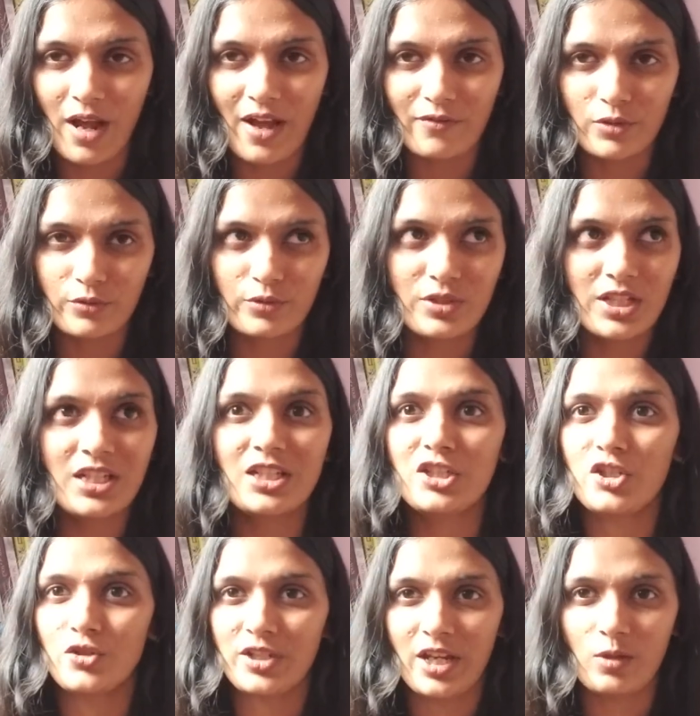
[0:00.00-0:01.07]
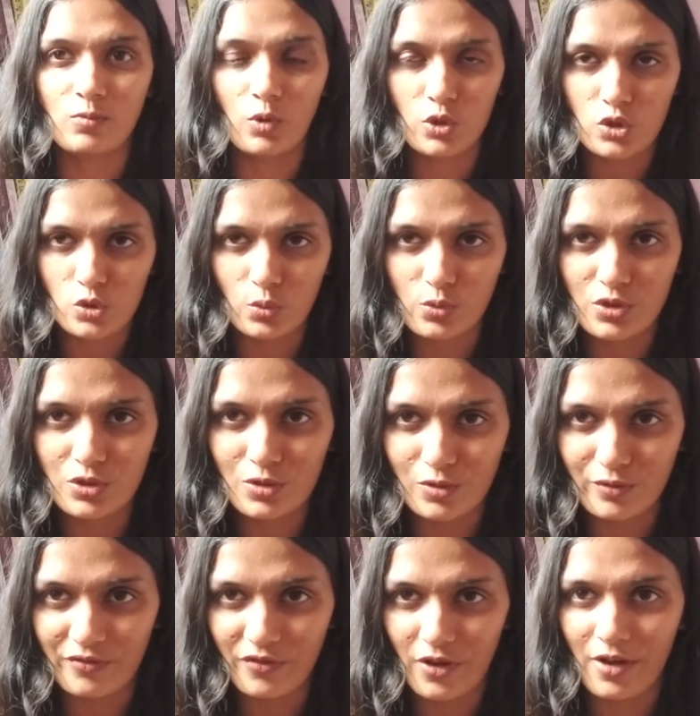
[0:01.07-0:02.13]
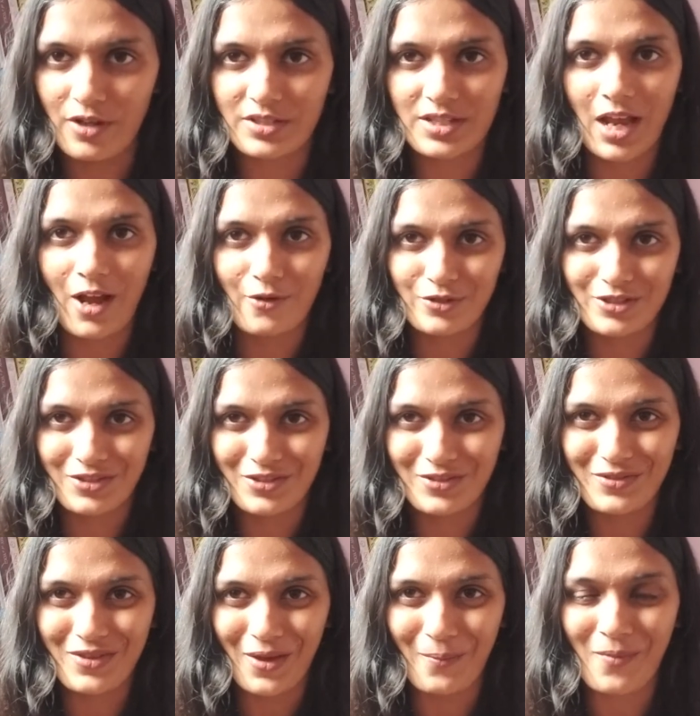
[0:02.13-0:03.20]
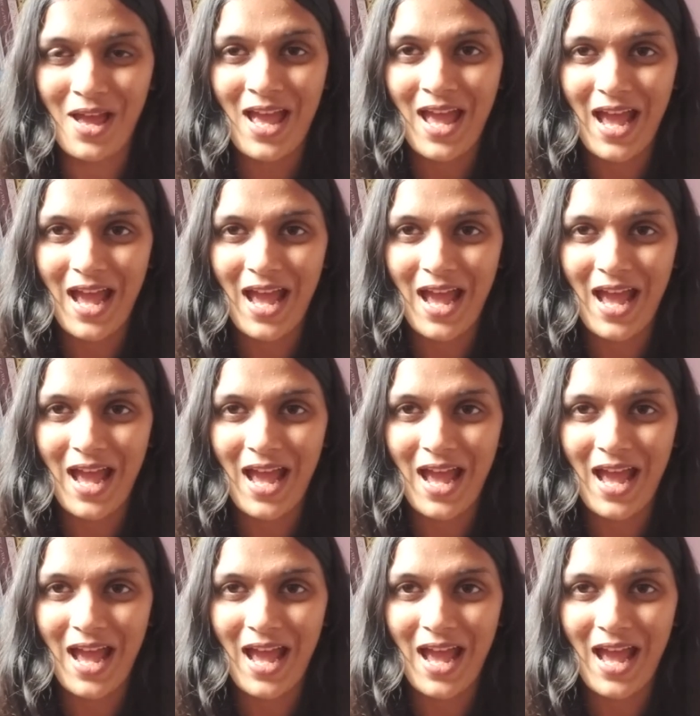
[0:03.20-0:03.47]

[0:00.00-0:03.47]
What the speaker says: have a routine in your day, what chores to do first, how to do them,